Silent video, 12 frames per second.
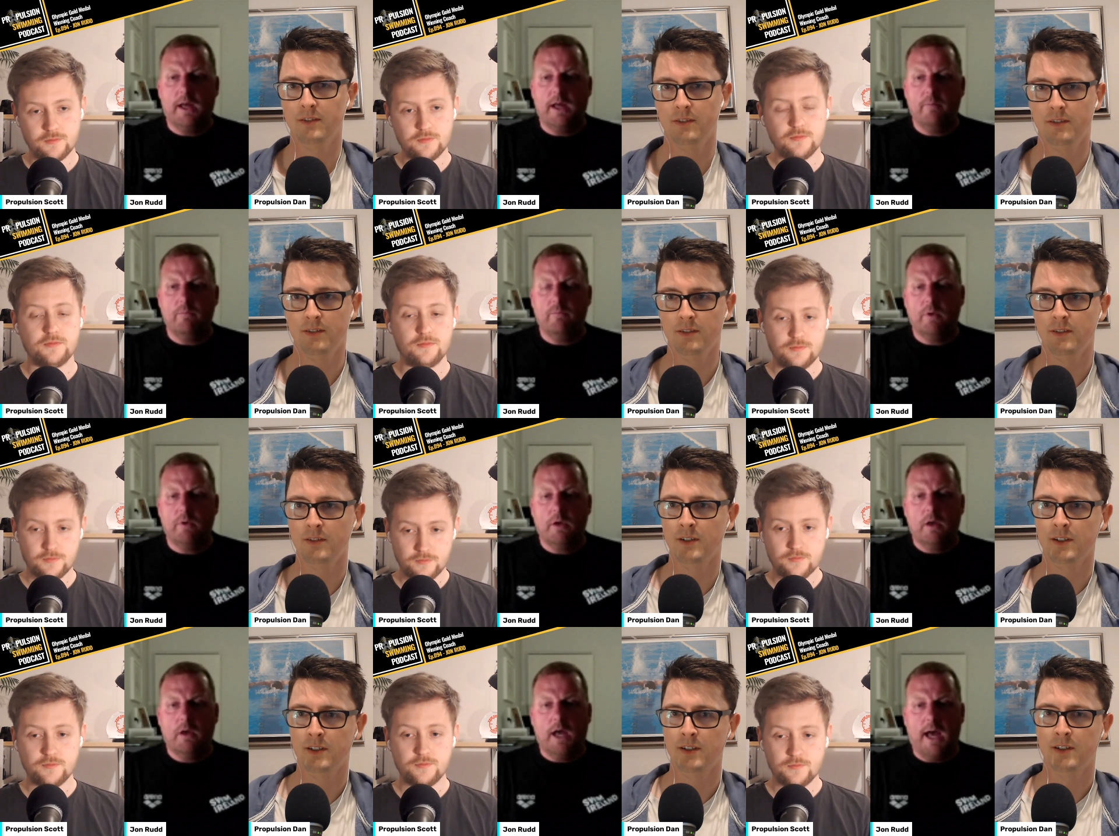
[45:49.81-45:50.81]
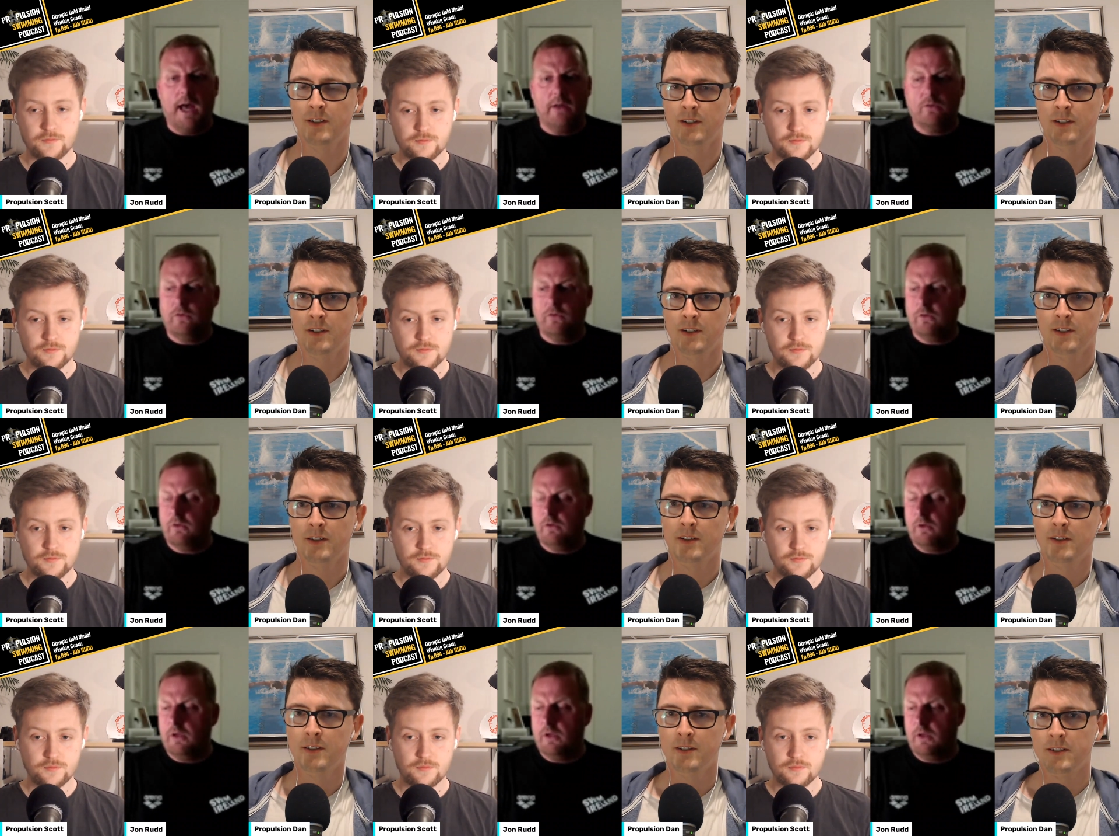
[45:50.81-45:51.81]
Speaker 1: um, and
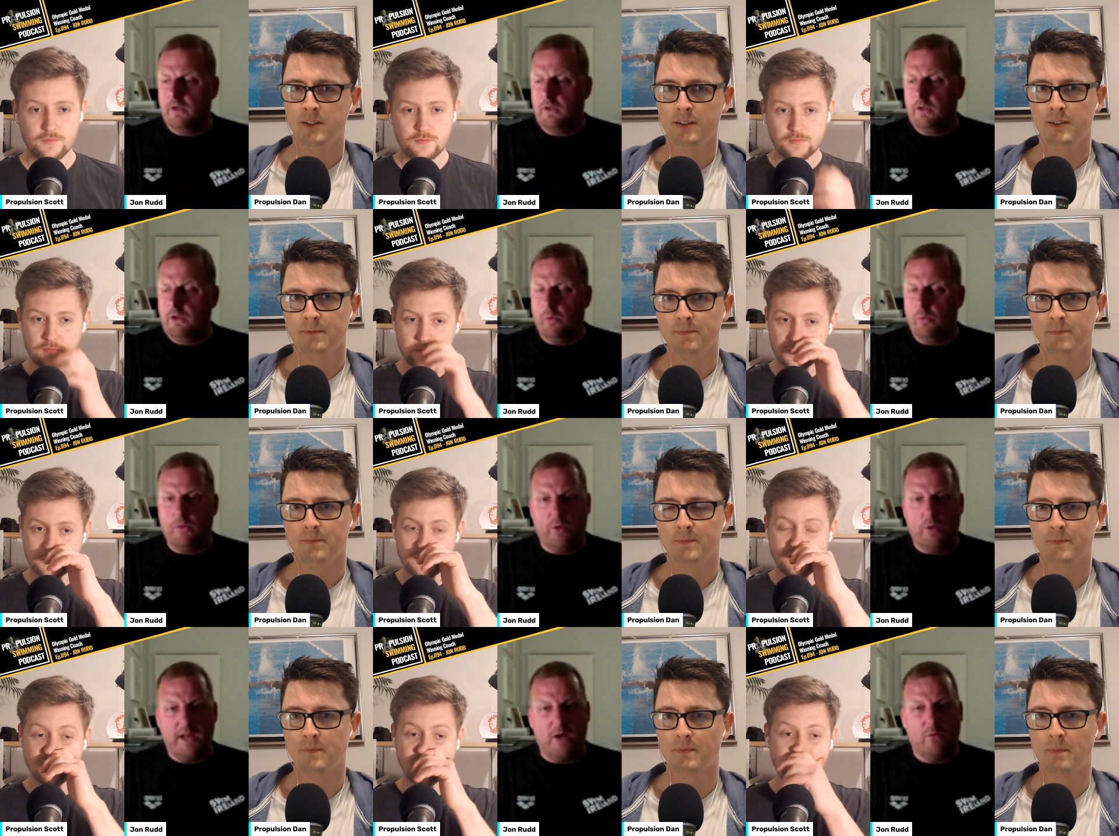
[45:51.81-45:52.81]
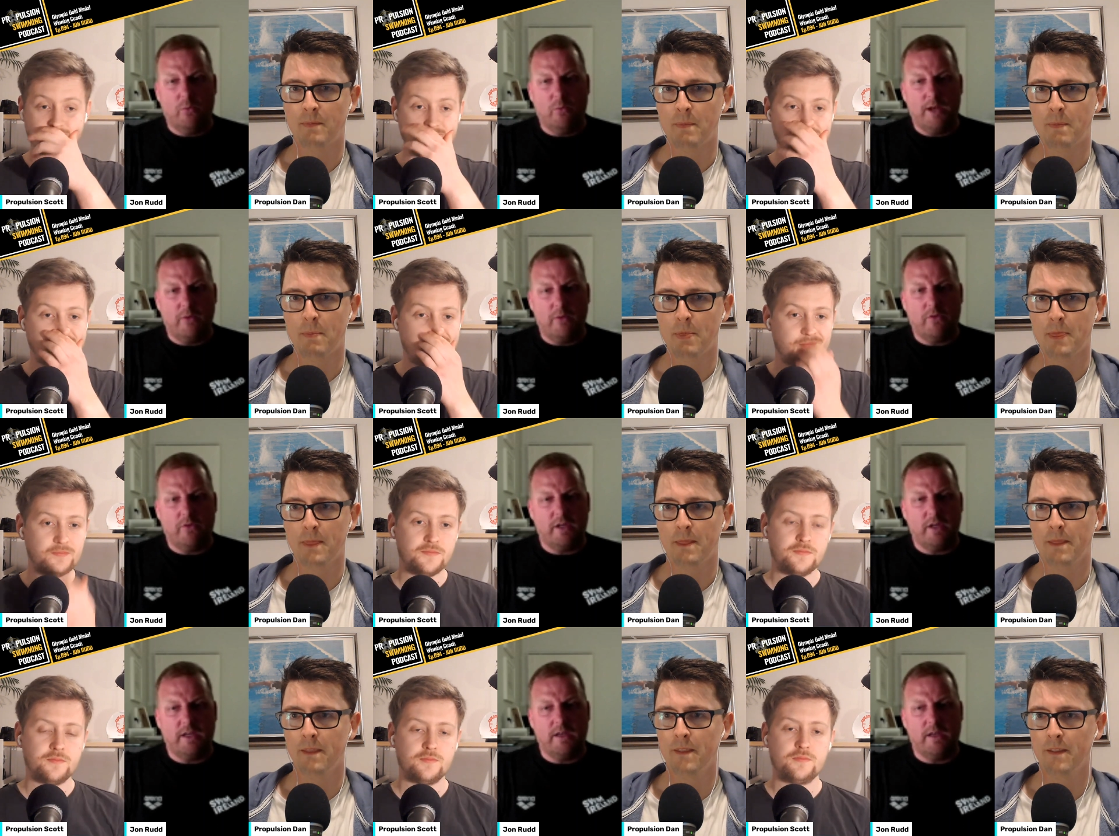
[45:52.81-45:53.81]
you know we, we now we now need to
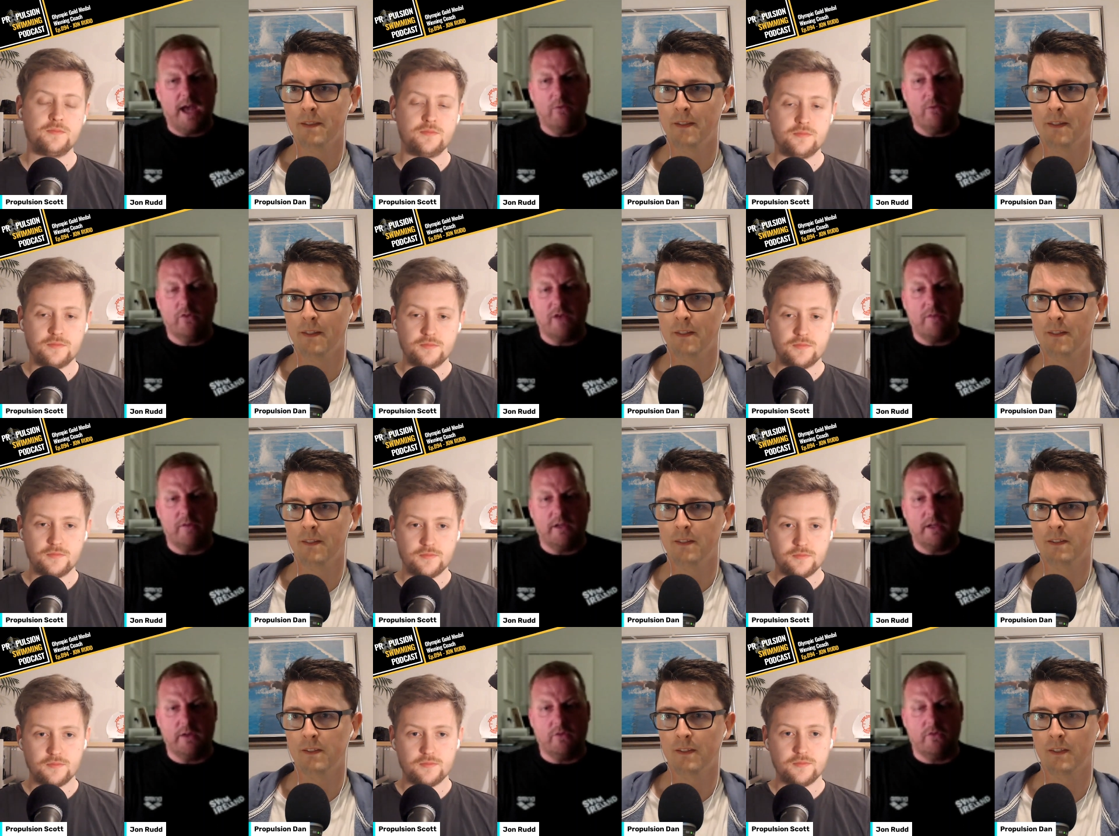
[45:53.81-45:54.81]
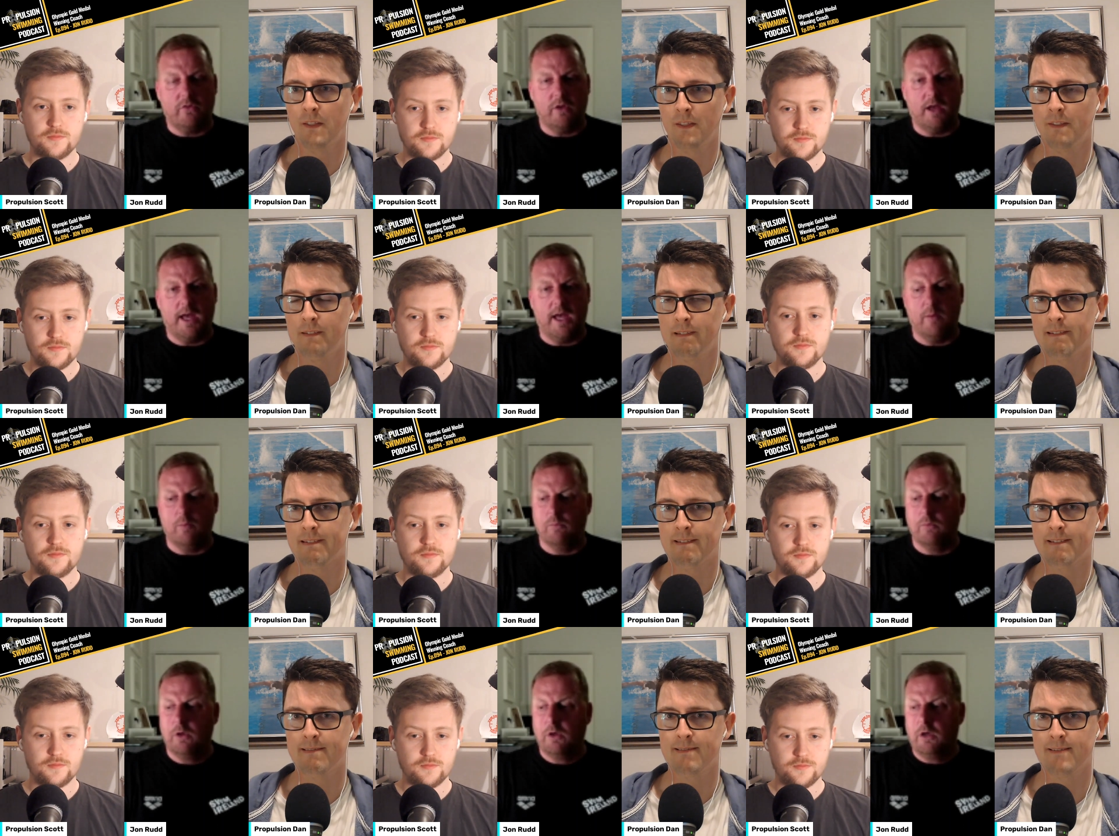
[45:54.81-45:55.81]
see how those athletes
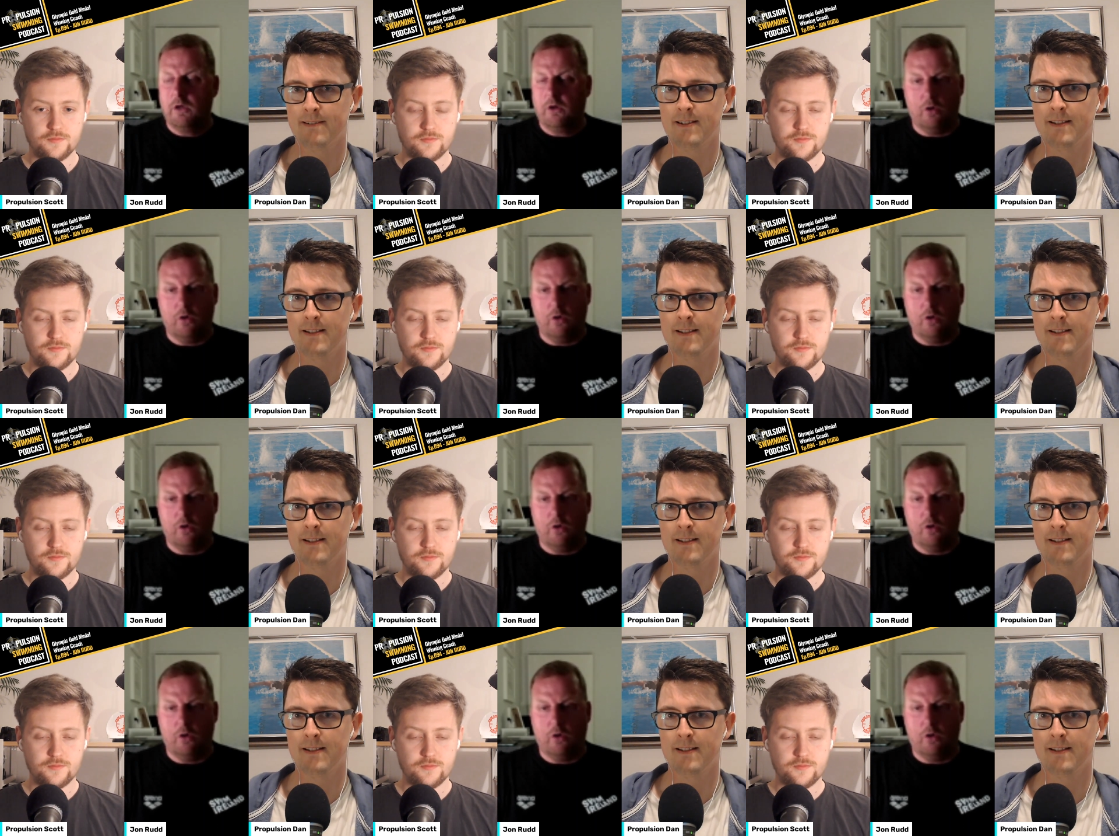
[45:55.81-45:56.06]
um,